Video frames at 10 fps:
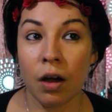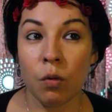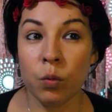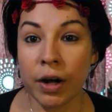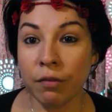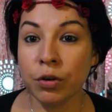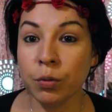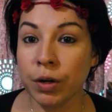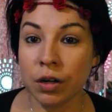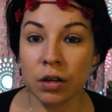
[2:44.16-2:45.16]

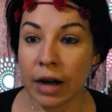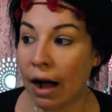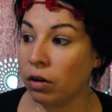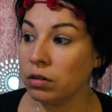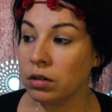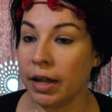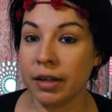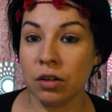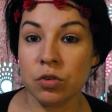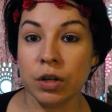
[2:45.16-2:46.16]
whenever we're out
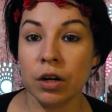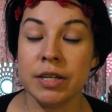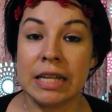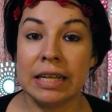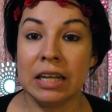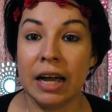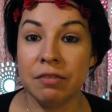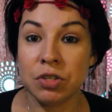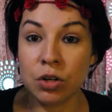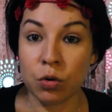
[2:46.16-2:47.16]
like doing our daily
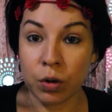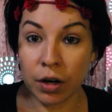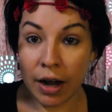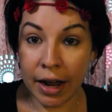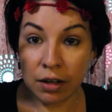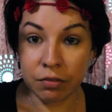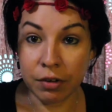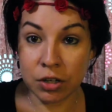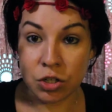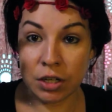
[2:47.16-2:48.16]
lives, you know, we're kind of
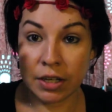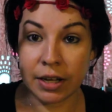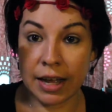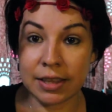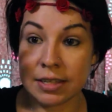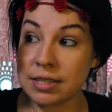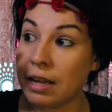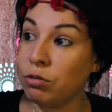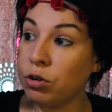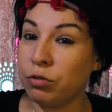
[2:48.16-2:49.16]
functioning at this
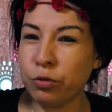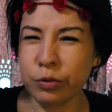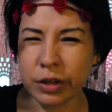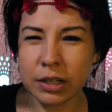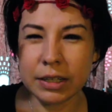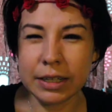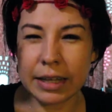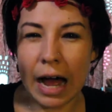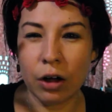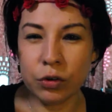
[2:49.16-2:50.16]
level of really
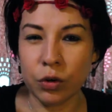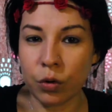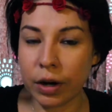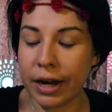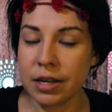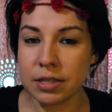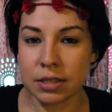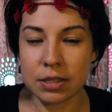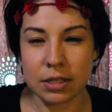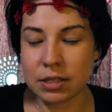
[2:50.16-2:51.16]
loud noise.
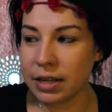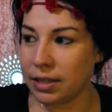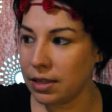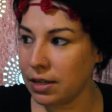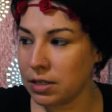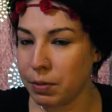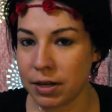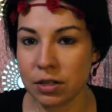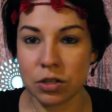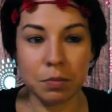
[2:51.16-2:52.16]
It's just like this, pay
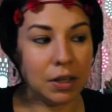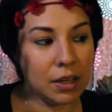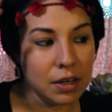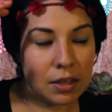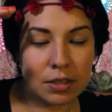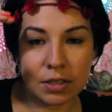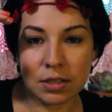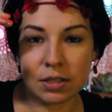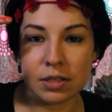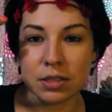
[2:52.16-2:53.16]
attention to me, this,
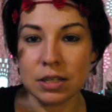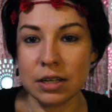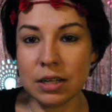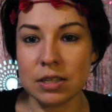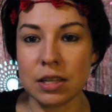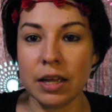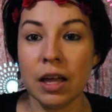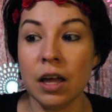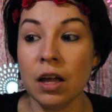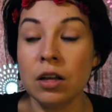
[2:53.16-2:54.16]
this, this, this,
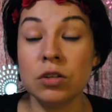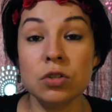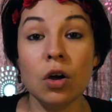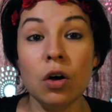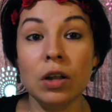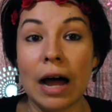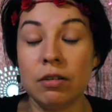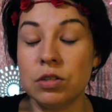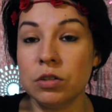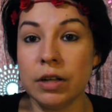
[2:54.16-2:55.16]
like so
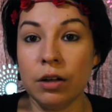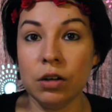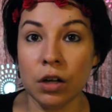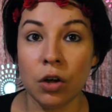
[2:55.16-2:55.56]
loud, so loud.